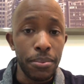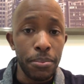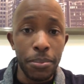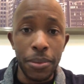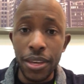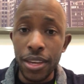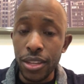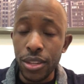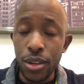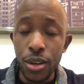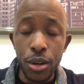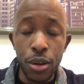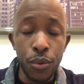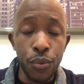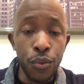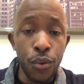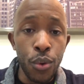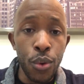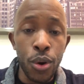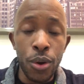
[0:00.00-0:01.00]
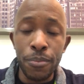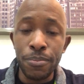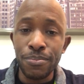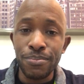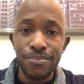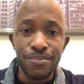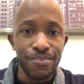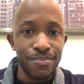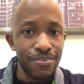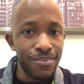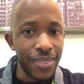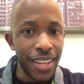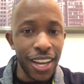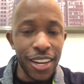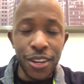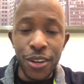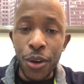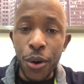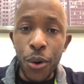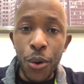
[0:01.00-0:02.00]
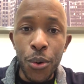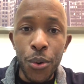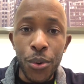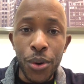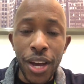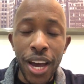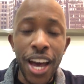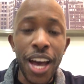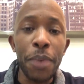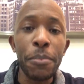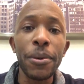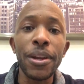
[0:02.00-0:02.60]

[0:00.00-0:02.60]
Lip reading: Me at 34, not an old guy,